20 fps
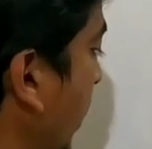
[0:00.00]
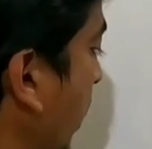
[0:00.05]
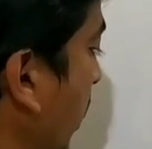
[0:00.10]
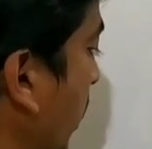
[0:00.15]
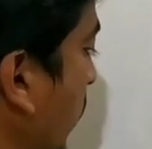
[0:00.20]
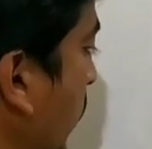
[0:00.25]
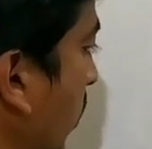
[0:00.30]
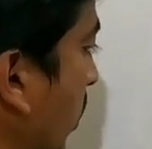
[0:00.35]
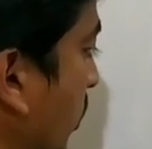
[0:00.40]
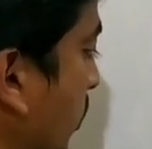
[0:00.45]

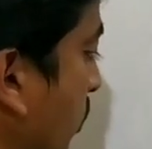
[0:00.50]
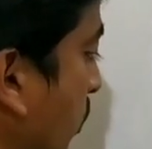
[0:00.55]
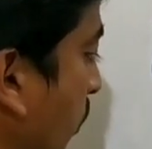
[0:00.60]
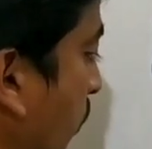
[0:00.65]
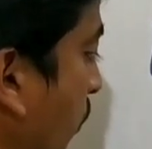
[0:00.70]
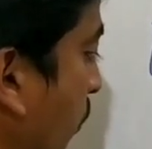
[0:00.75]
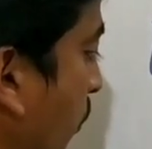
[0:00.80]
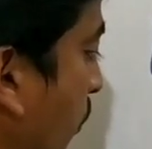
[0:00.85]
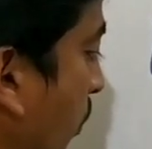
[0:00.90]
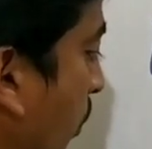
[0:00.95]
equals to
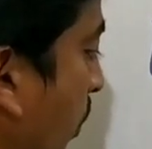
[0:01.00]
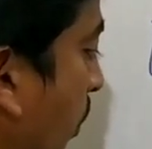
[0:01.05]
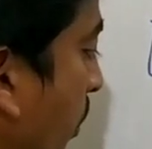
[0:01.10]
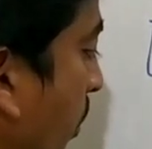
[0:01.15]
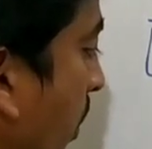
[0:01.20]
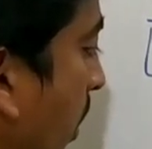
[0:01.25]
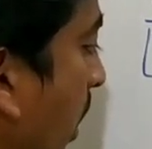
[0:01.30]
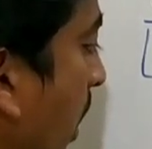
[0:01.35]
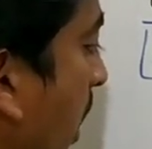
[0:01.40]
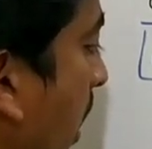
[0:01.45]

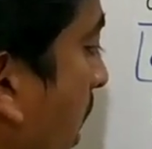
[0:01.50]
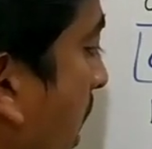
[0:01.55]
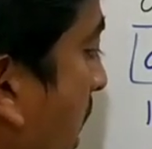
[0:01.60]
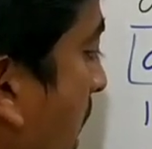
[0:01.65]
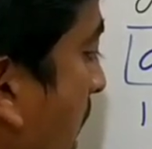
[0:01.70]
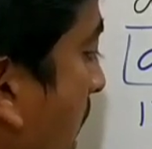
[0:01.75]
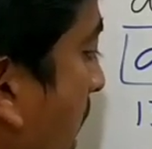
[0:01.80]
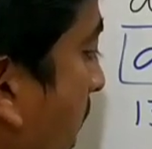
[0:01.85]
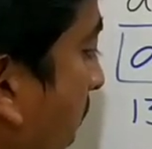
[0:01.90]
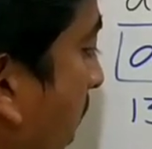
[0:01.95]
4
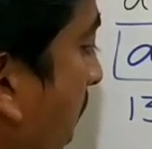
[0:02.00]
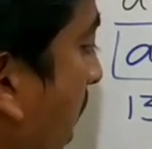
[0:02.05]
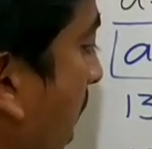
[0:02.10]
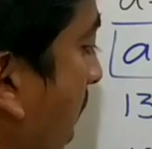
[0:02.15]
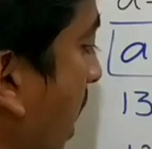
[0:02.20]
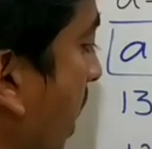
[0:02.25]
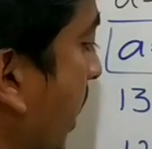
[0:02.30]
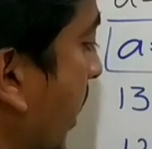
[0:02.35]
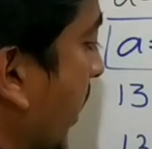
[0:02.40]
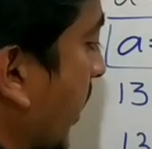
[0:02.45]
and
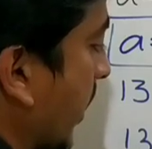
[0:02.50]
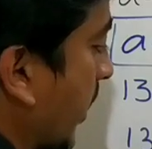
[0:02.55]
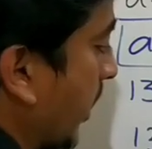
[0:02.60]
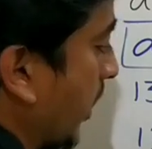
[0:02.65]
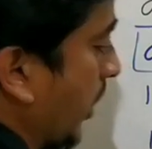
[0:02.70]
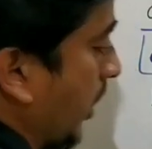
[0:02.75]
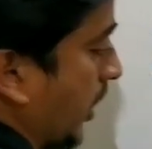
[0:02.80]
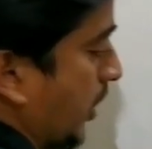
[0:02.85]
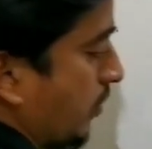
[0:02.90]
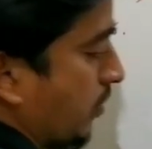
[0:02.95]
r
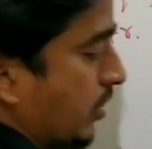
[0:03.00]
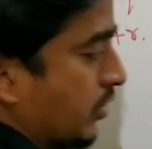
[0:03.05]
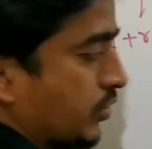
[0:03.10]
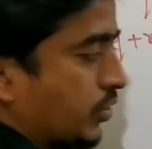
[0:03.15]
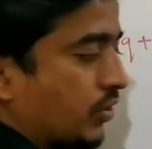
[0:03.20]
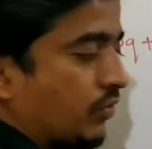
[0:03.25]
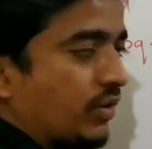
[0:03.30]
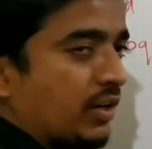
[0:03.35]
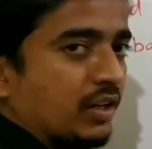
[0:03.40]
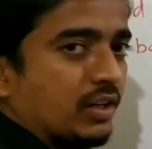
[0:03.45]
equals
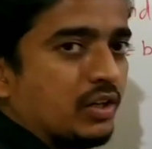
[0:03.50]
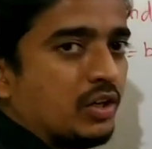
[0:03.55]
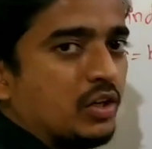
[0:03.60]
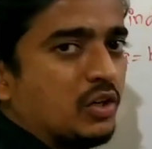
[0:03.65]
to 1.